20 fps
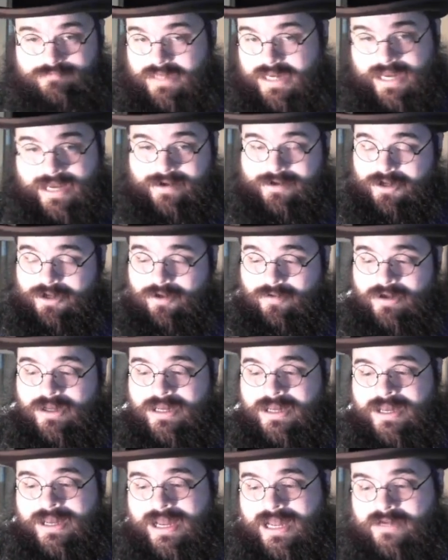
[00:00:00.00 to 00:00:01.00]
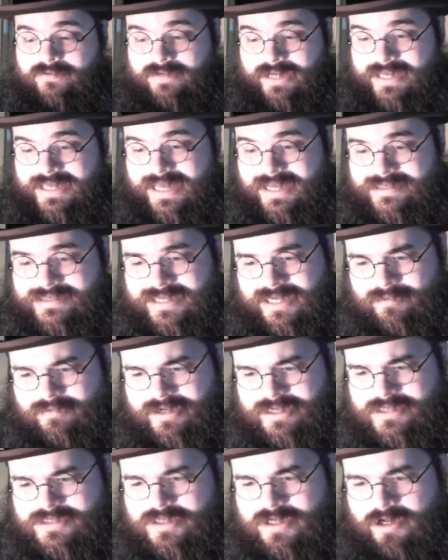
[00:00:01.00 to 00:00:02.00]
I don't know. I, I can't tell
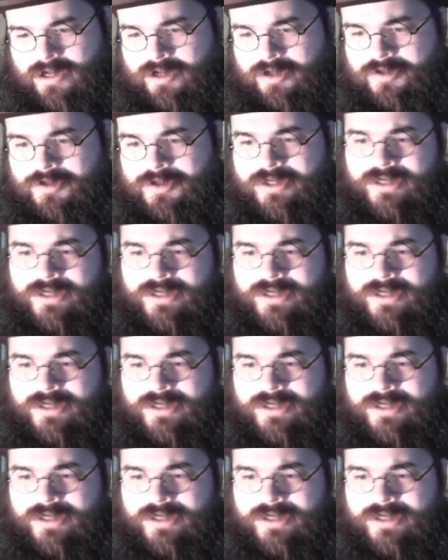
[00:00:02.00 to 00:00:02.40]
what it's called.